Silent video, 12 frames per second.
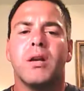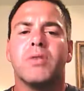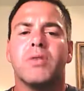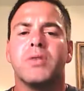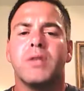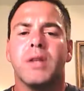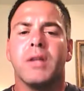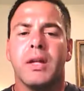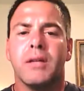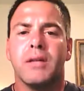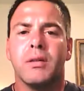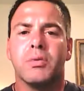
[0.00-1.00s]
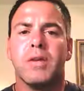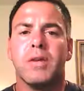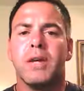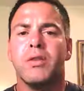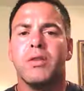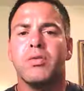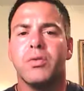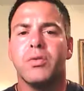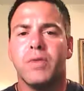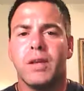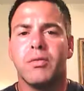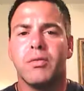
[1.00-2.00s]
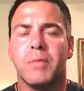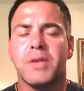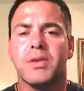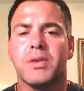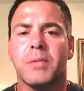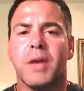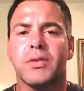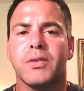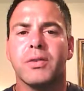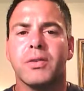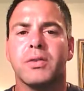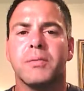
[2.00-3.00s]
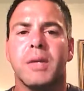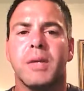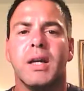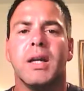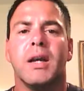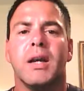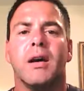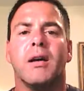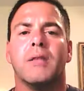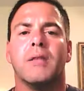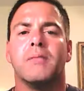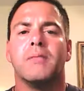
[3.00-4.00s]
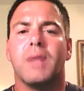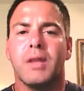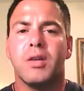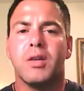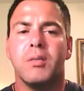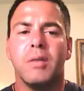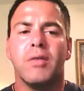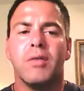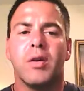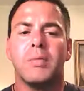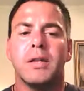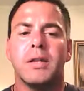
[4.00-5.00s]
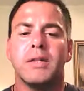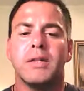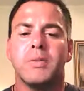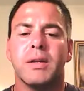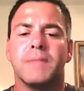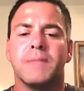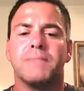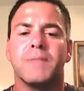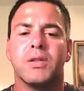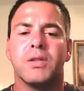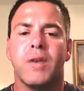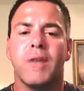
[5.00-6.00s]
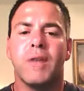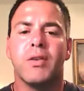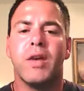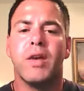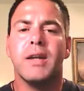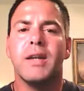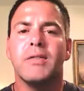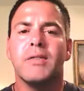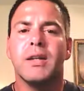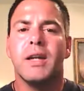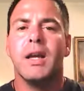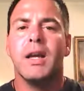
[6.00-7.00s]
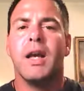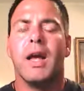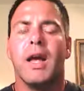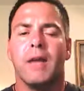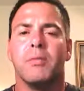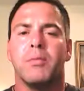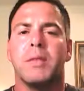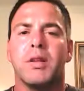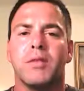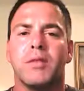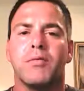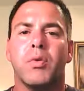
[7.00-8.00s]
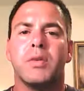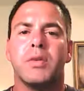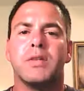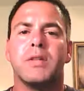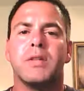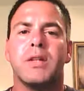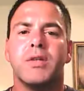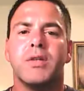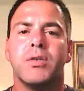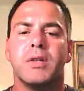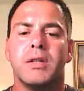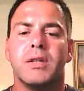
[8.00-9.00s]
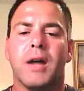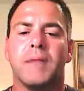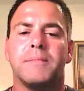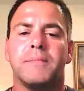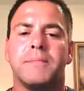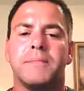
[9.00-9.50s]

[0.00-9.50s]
and also the link that will take you to the information about the system. I think you'll be very pleased with it. So have a great evening, and we'll be looking forward to seeing you at the top.